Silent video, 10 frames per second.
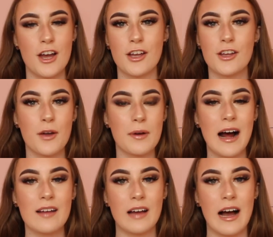you
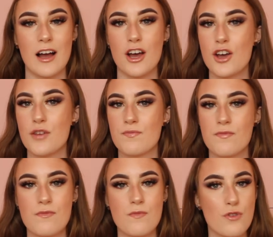guys are
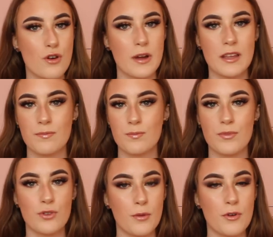showing
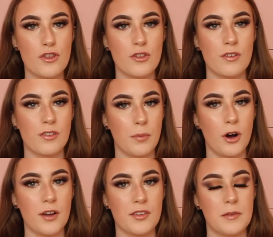so much
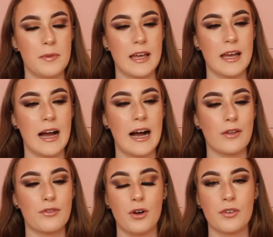support at the minute
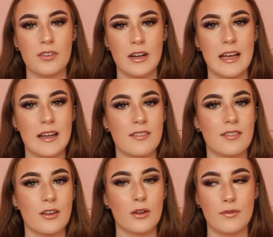and honestly,
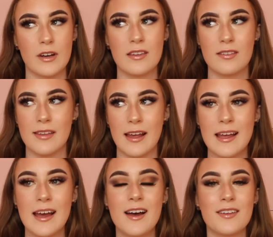it's lovely to
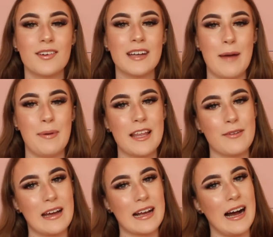see. So yeah, but
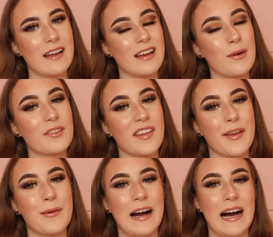anyway guys, I will see
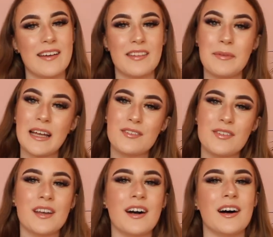you guys in my next
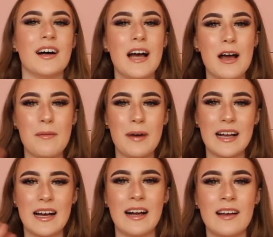video. Bye
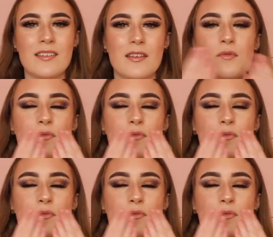guys!